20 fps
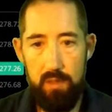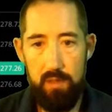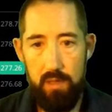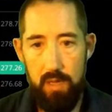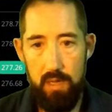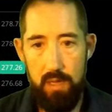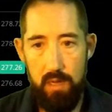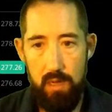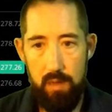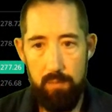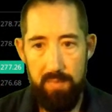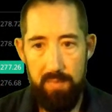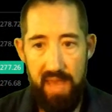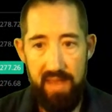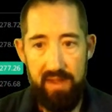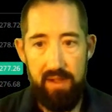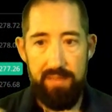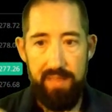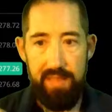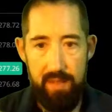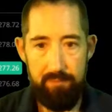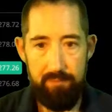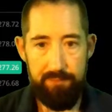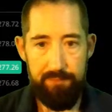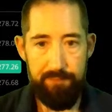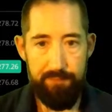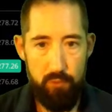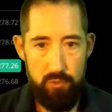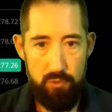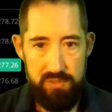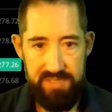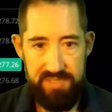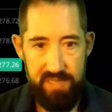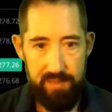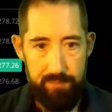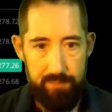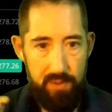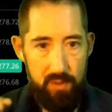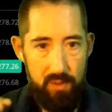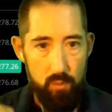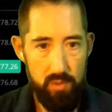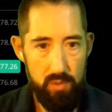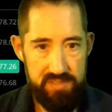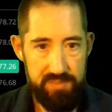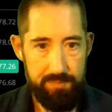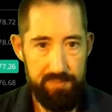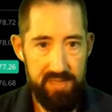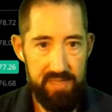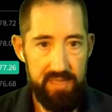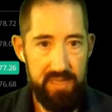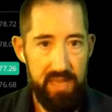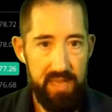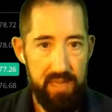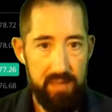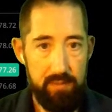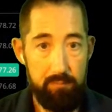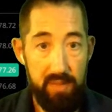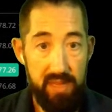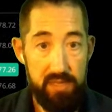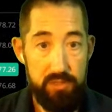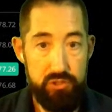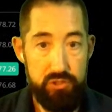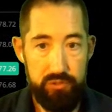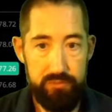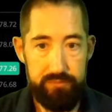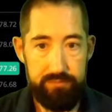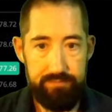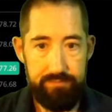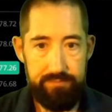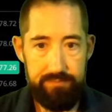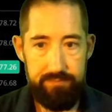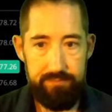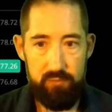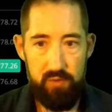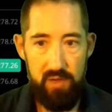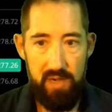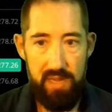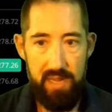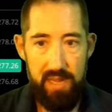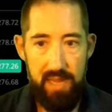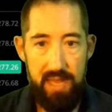um, had that first dip was big and major, right?